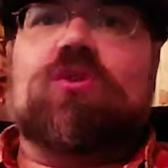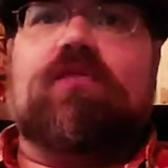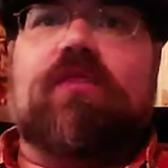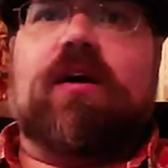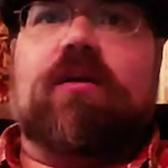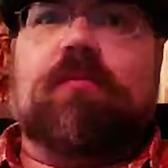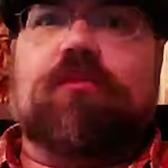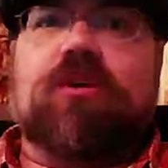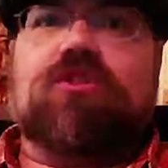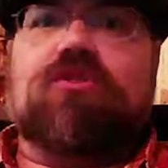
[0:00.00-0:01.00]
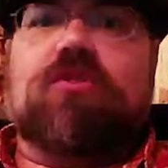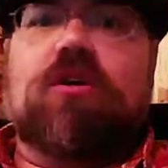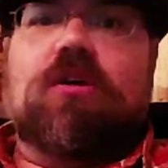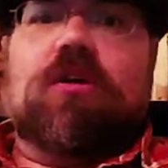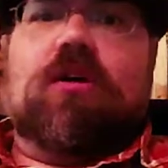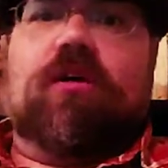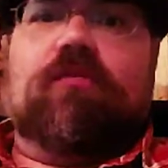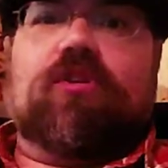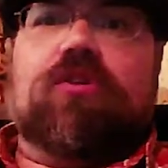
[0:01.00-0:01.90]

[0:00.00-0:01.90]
So I found a picture of a